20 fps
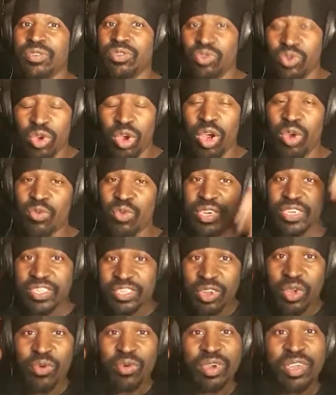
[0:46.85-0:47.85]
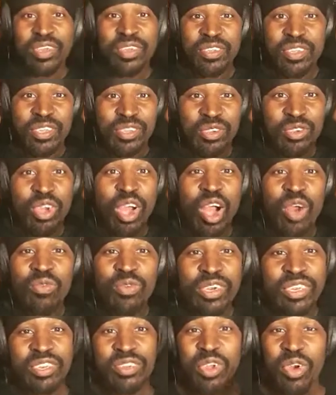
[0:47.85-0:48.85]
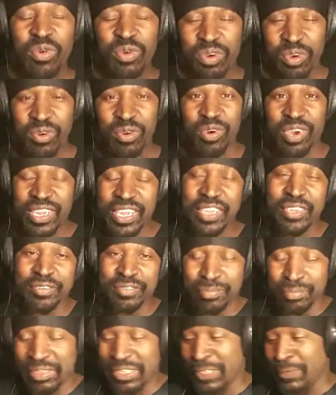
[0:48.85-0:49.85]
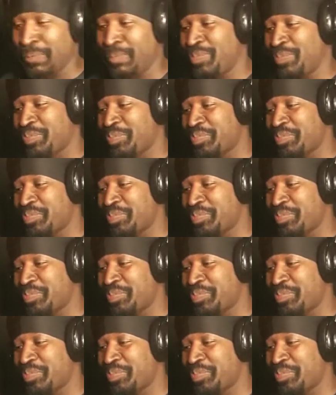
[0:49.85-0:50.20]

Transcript: You already know what you already know what or else mean.